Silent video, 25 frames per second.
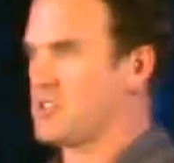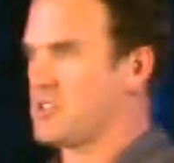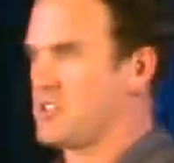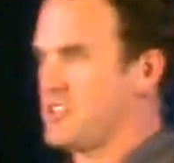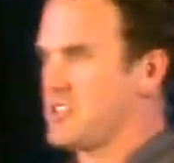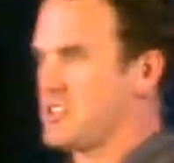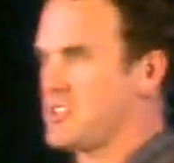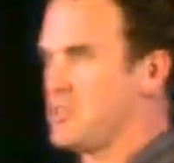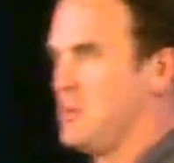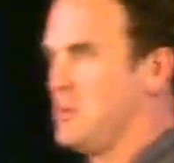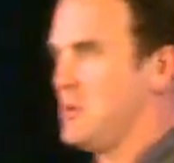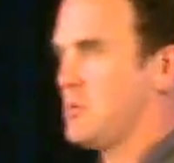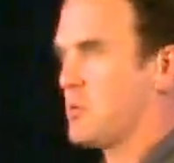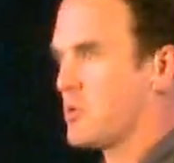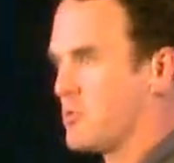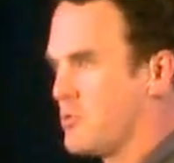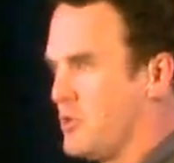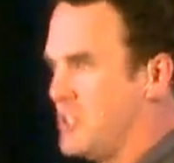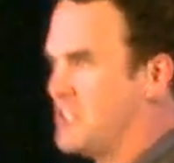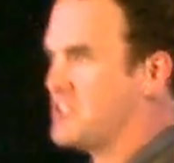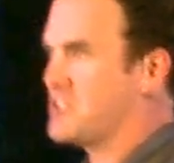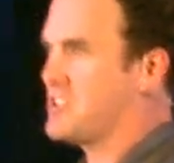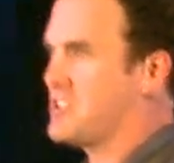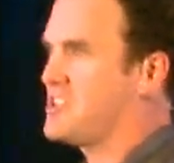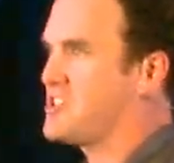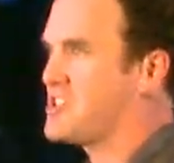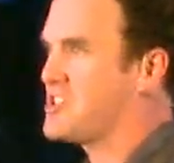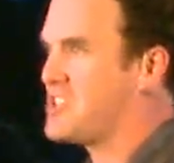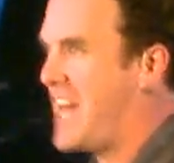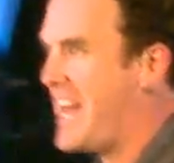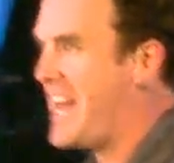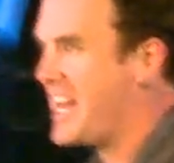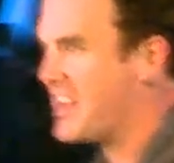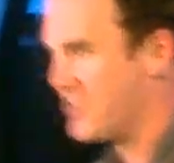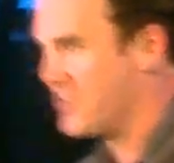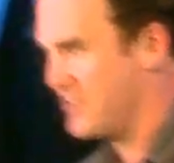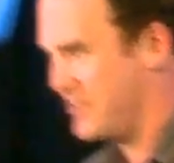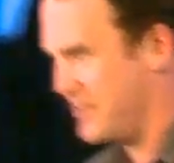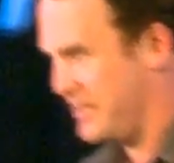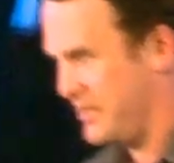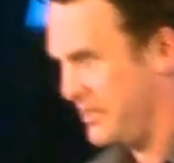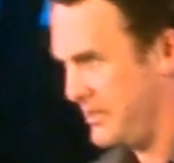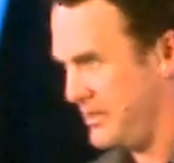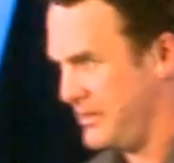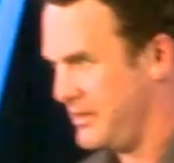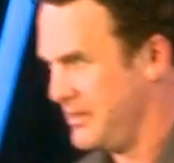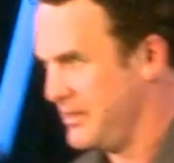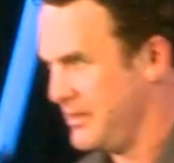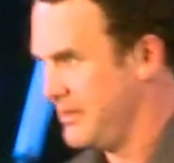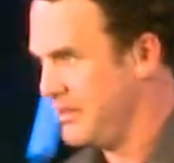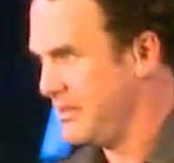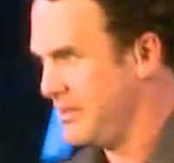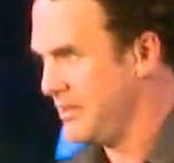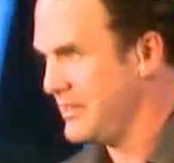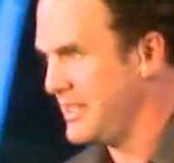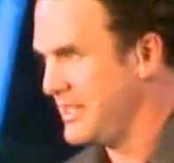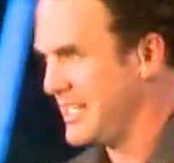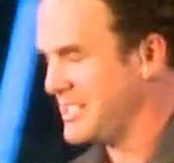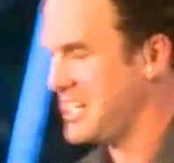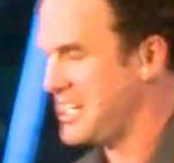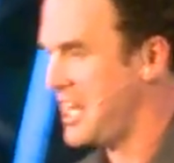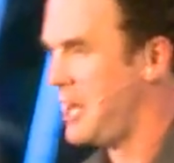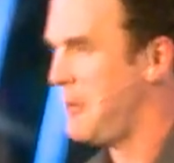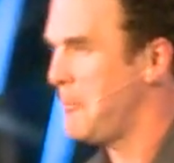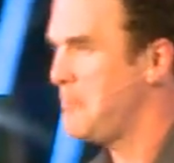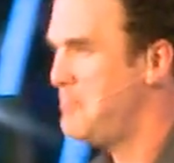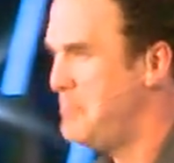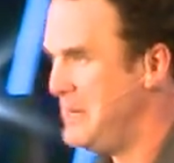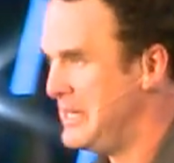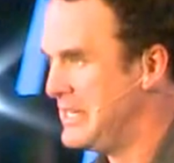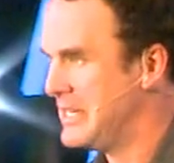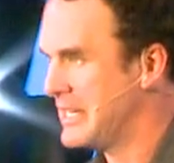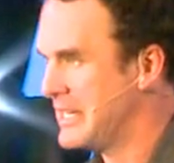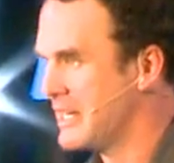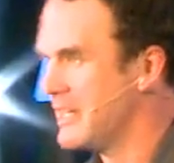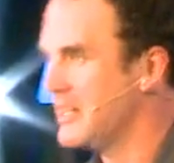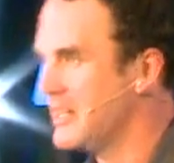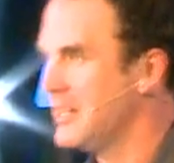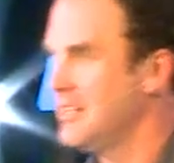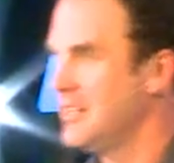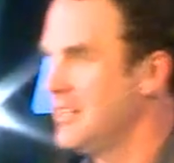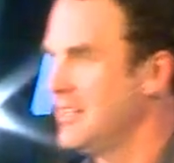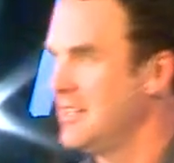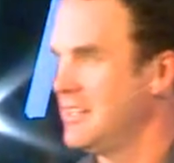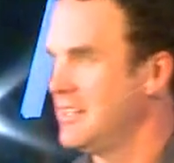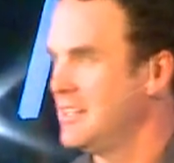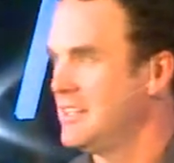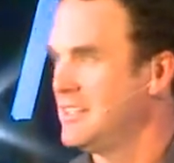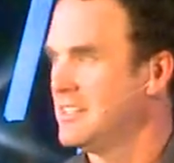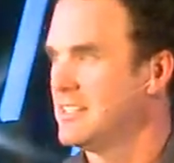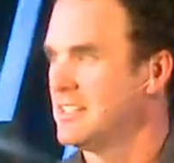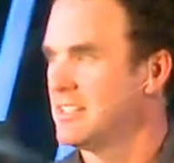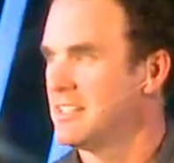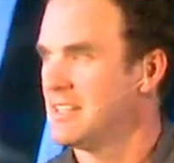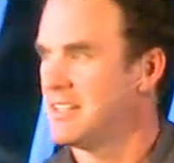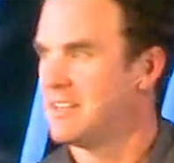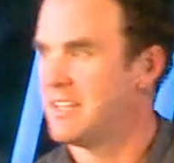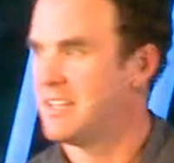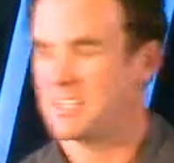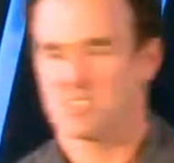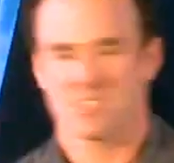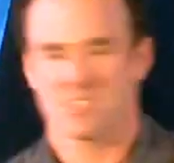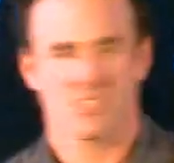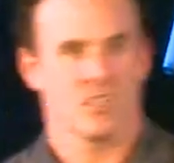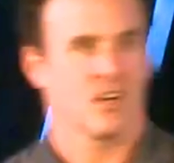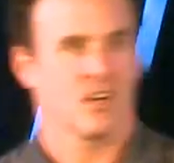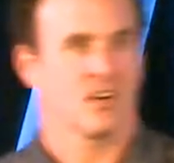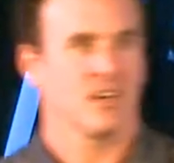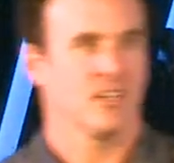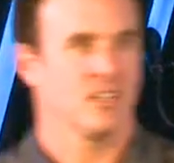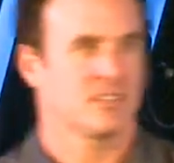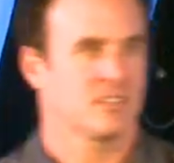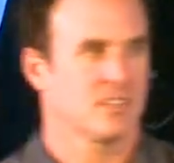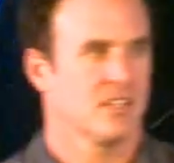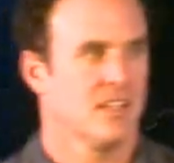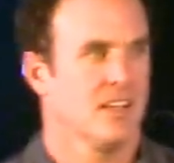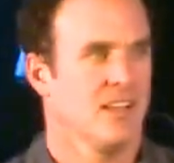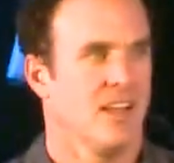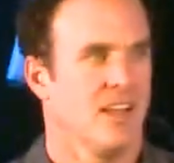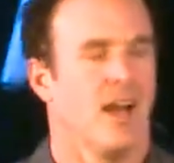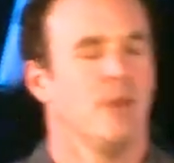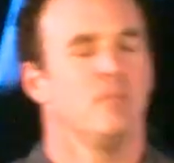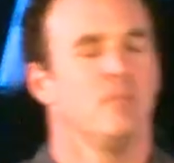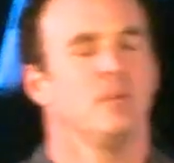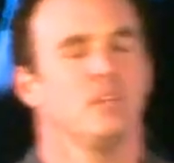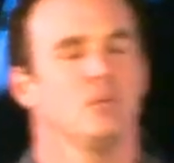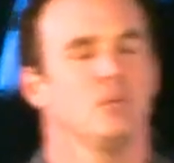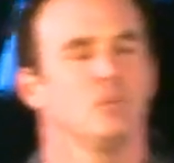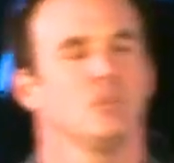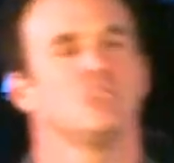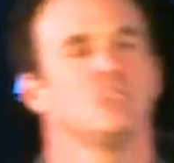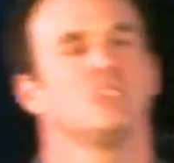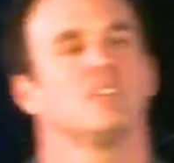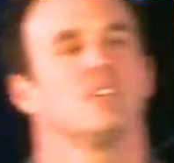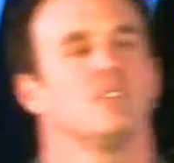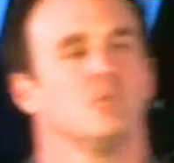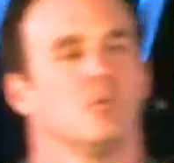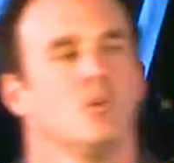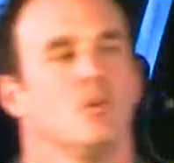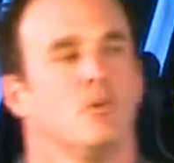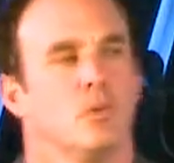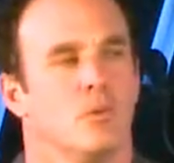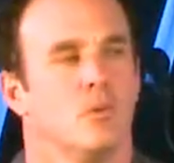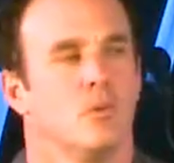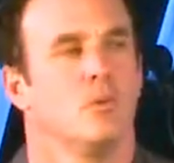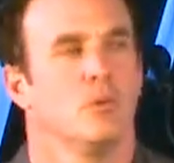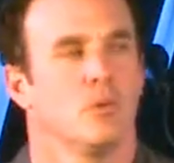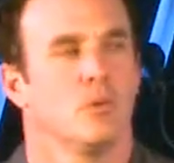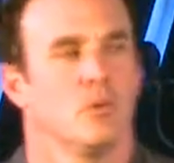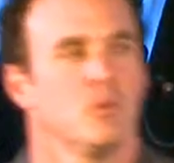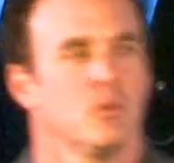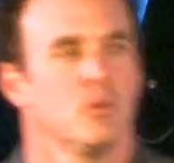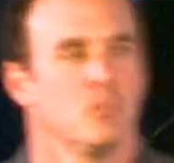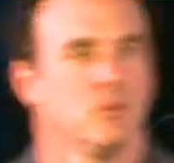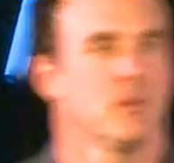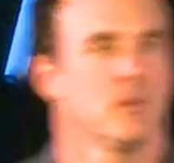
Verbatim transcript: system, it would reach to Saturn. That's how big that star is. How many would, you, would